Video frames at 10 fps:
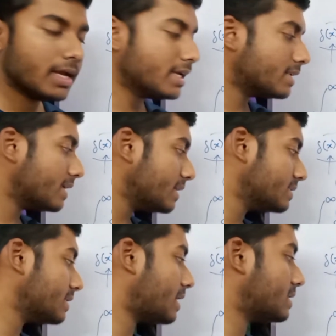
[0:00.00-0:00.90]
It
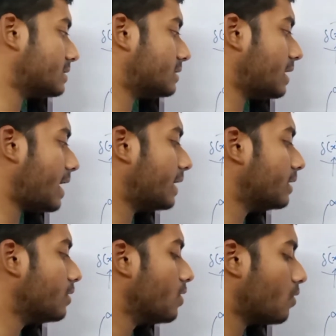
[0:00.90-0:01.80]
tells us
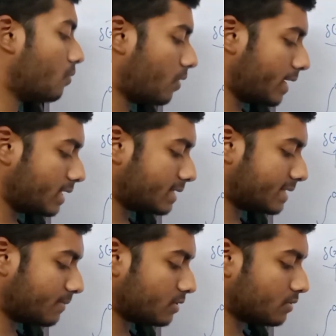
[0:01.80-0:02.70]
that when
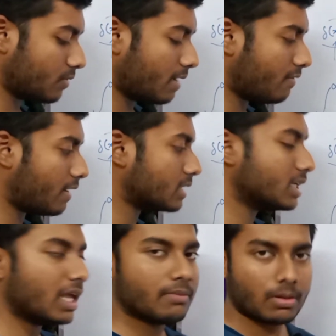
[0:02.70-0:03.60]
suppose we have a
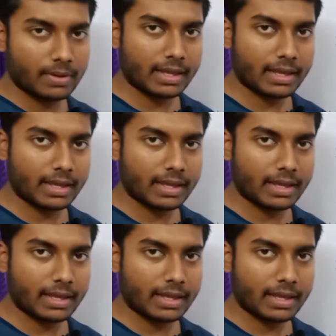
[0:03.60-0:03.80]
function f of